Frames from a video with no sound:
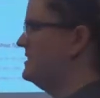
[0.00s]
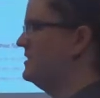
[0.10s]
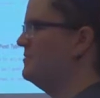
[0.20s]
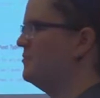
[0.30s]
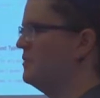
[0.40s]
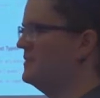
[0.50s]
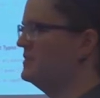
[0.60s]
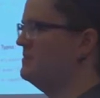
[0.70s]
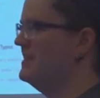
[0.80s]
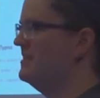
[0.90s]
a little more than
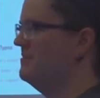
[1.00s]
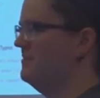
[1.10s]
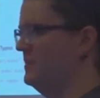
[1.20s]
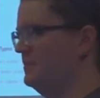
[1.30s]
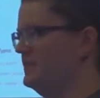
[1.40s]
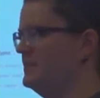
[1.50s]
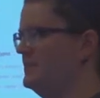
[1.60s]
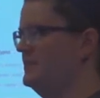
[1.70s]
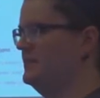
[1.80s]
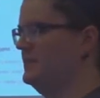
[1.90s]
just making fields.
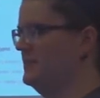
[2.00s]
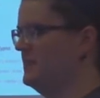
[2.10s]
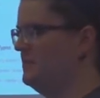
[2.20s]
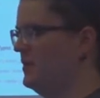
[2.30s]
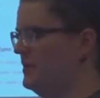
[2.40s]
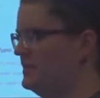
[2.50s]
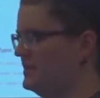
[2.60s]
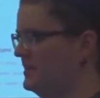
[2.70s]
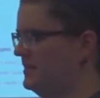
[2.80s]
Pods